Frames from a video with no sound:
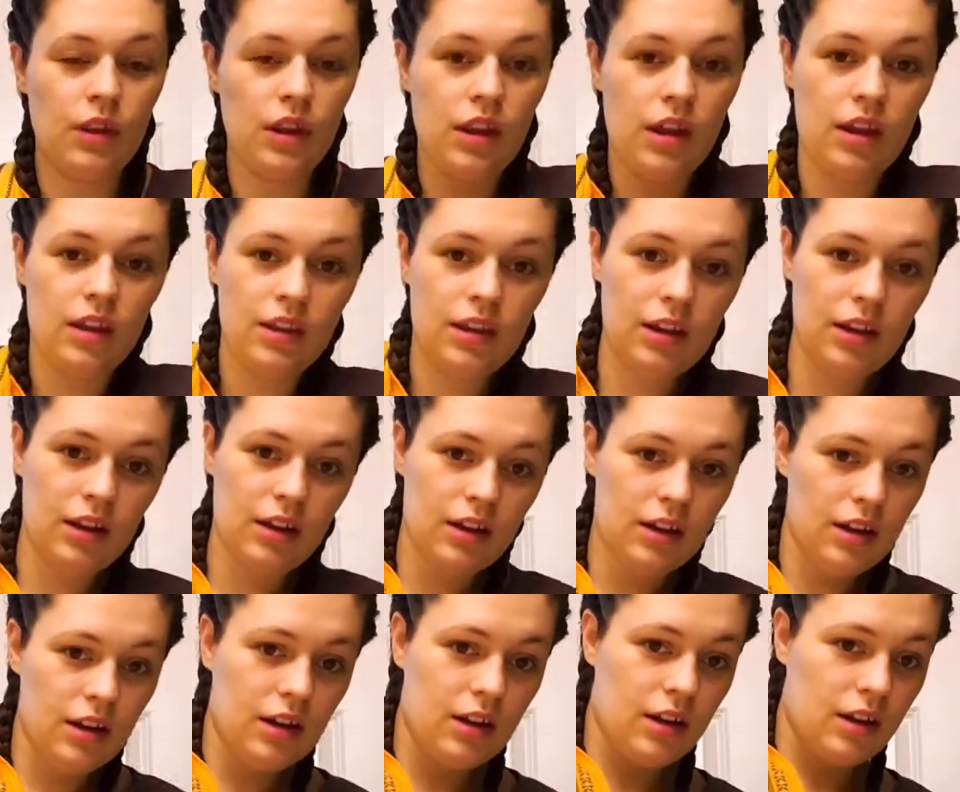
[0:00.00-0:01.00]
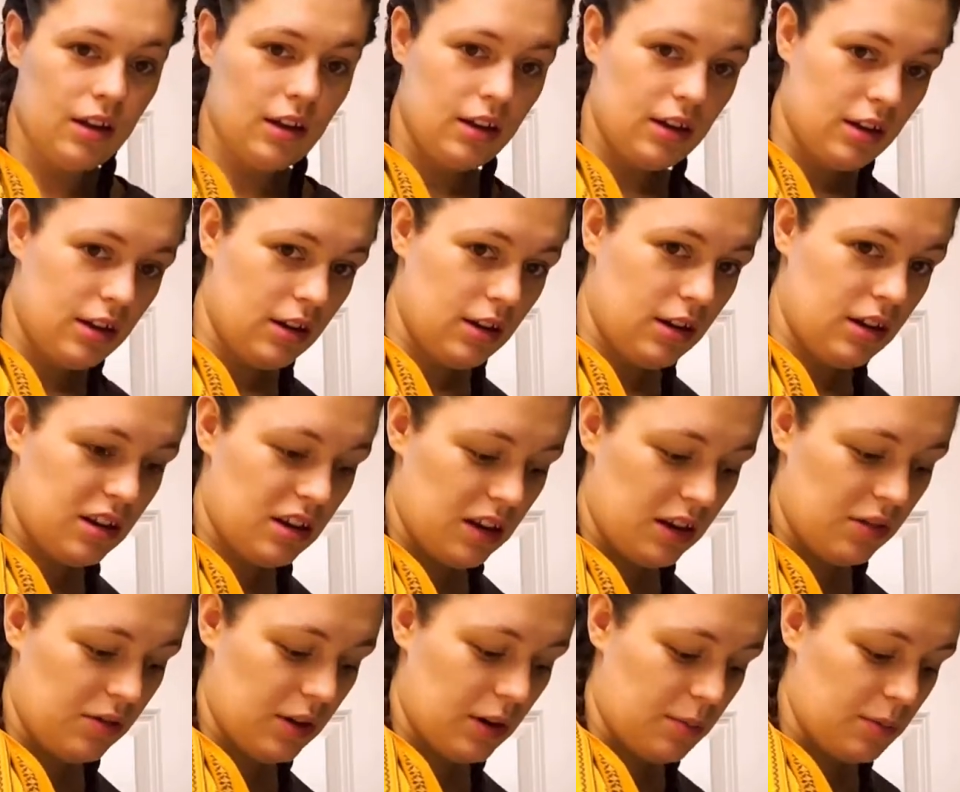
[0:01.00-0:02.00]
And then I
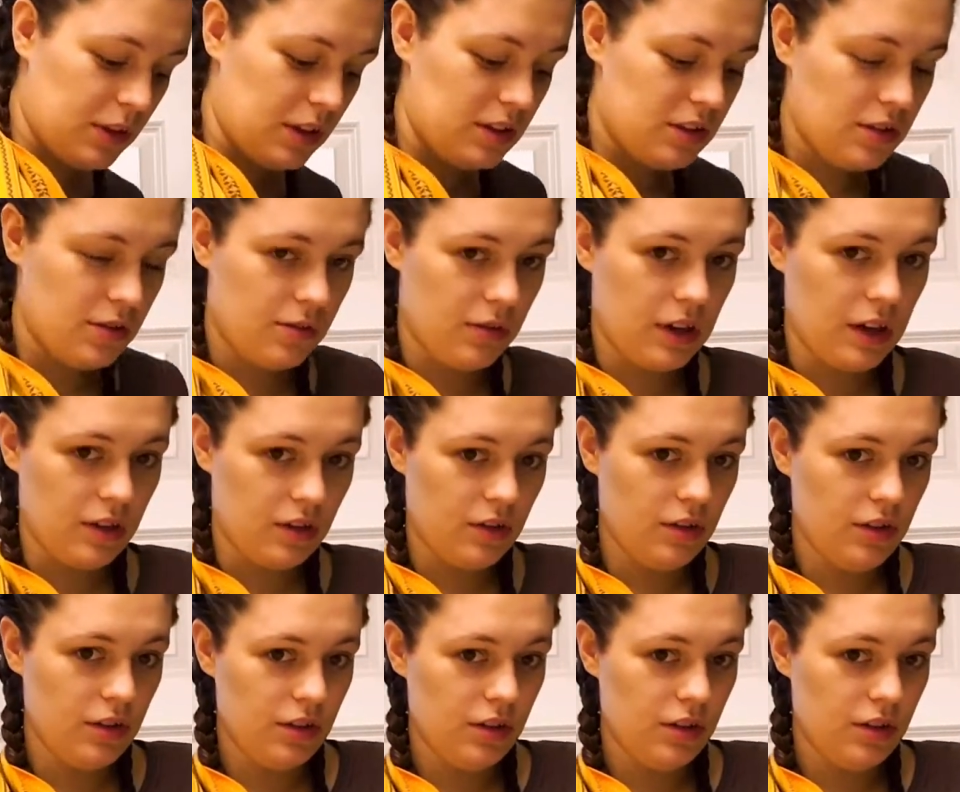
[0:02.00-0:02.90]
wrap this around